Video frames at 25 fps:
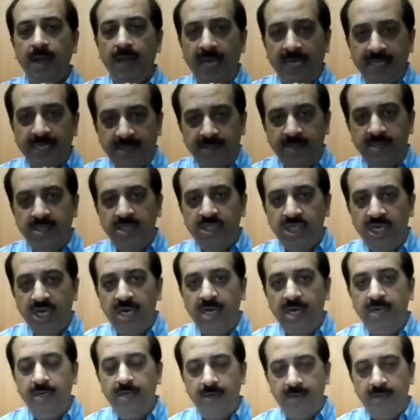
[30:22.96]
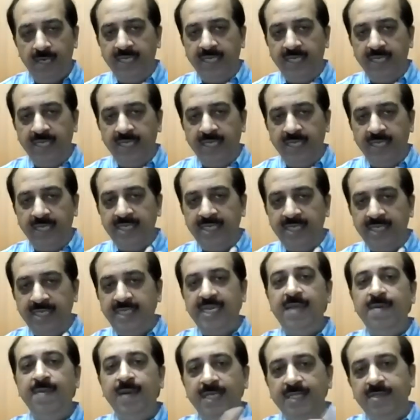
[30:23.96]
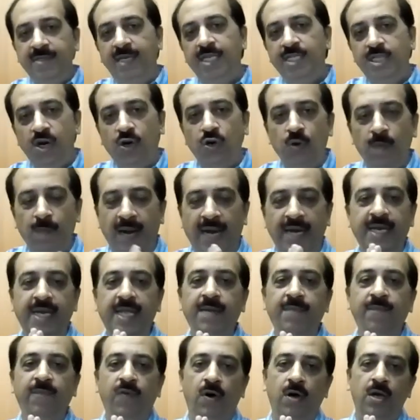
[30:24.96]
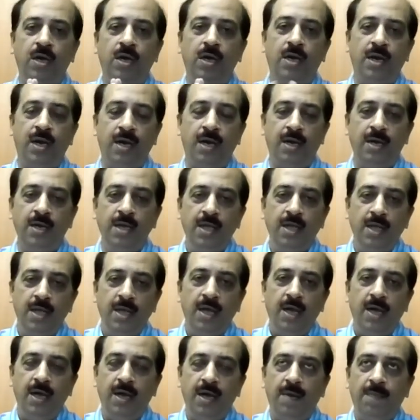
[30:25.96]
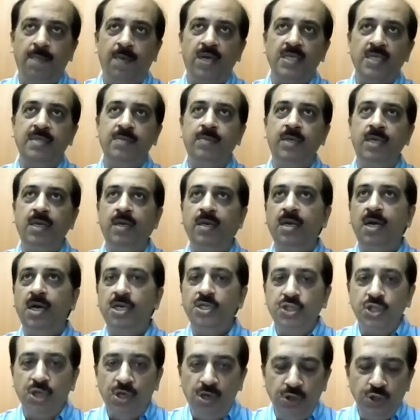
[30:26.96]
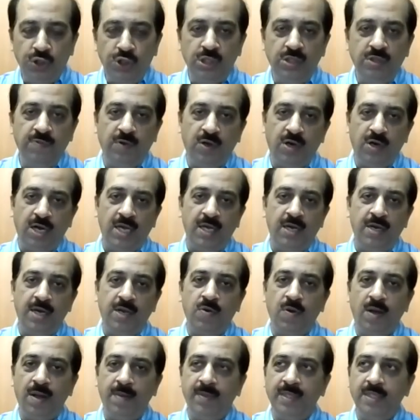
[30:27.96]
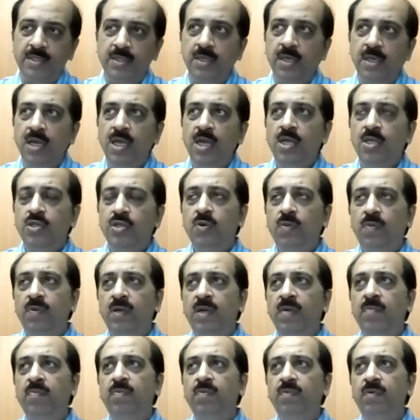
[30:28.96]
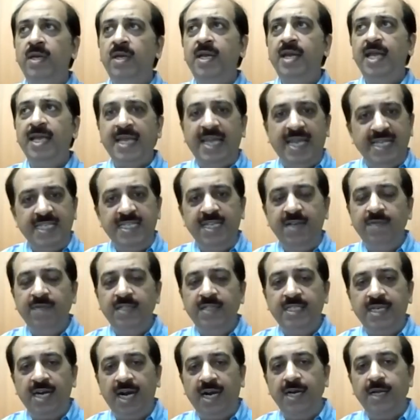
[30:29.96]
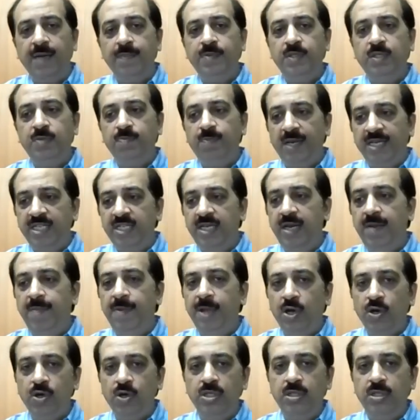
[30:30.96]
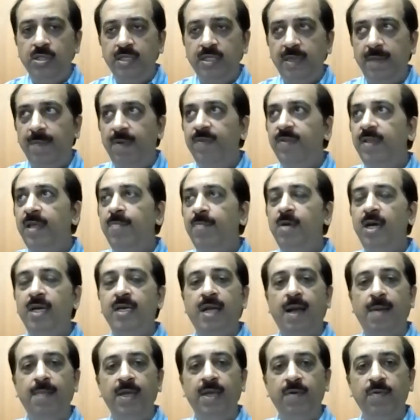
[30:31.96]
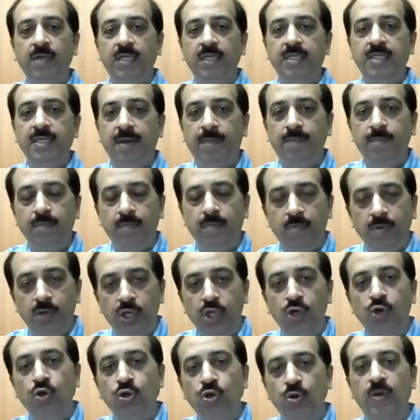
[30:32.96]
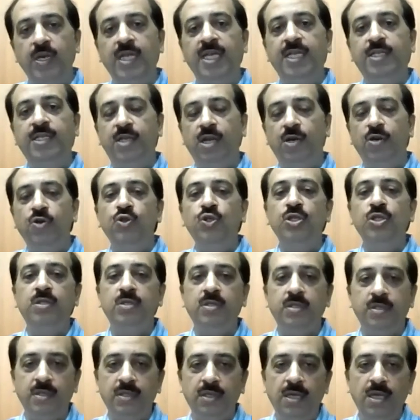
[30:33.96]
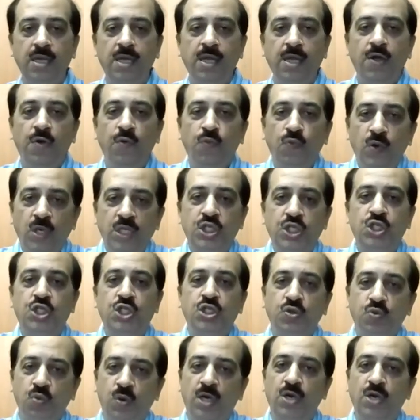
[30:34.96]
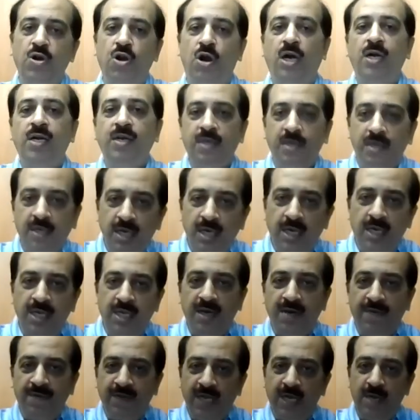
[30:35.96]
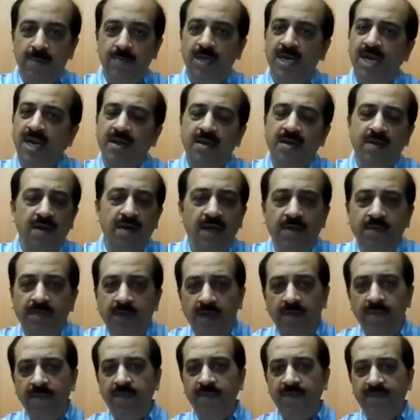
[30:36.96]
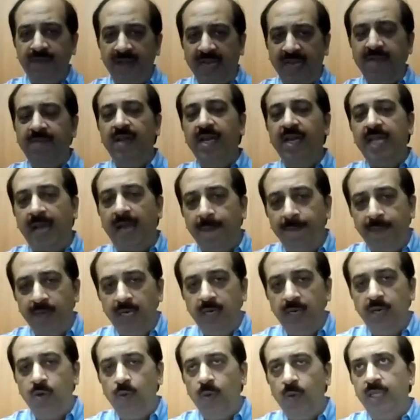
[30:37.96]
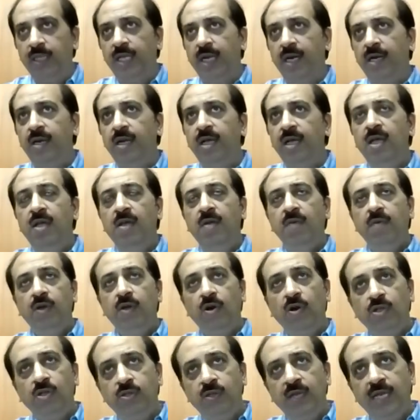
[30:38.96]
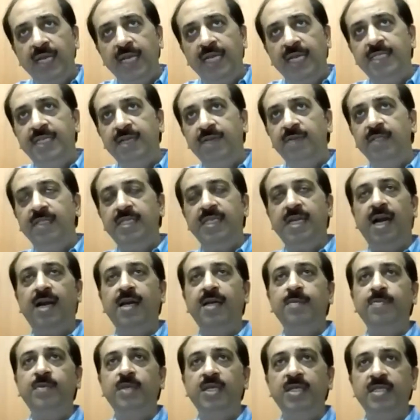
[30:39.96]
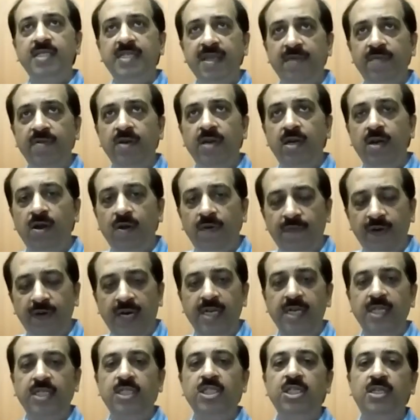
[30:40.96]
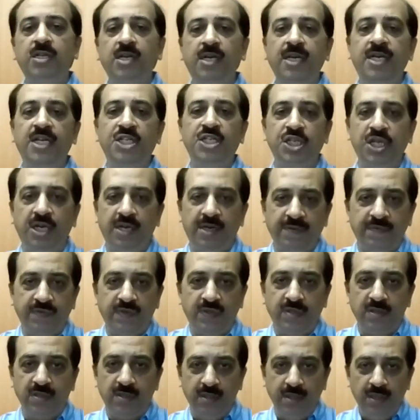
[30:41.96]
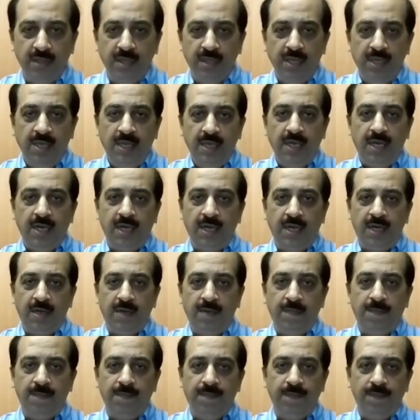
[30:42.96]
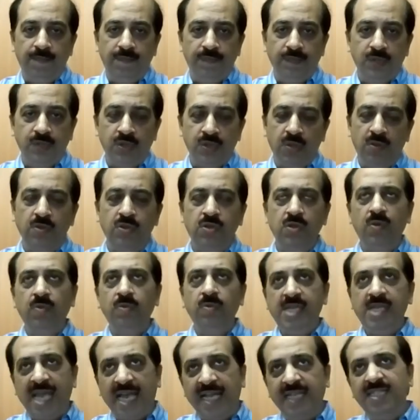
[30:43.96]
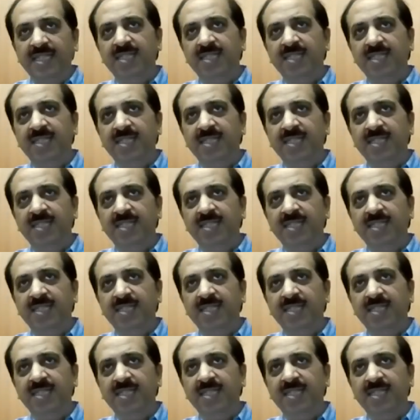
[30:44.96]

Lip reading: has shared his team has reached out to my team for possible solutions for our requirements. So we are engaging with startups, especially because some of them are coming with some new unique solutions which were not earlier available, and we are very, very happy doing that. We're also engaging with startups in several of our digital initiatives. But do